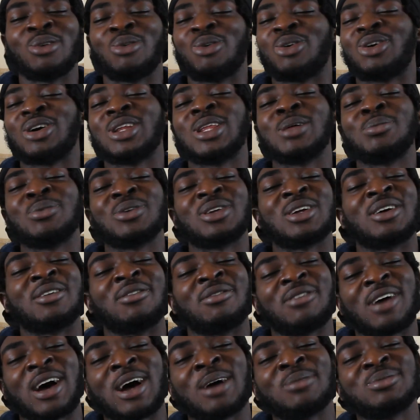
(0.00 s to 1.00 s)
We're going to
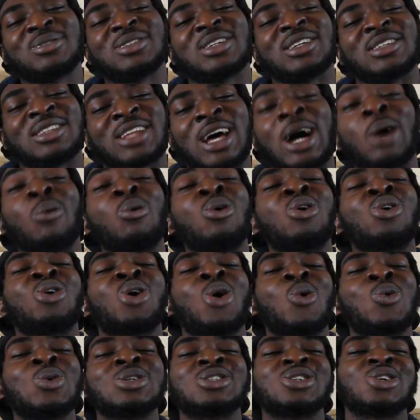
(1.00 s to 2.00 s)
vibe tonight. We're
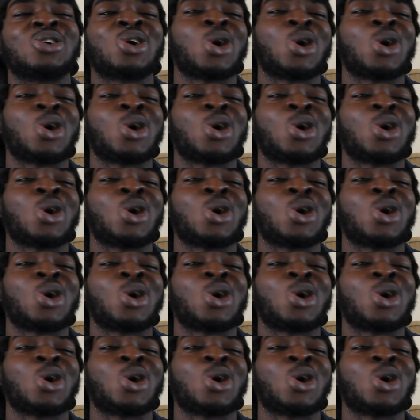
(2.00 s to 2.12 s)
going to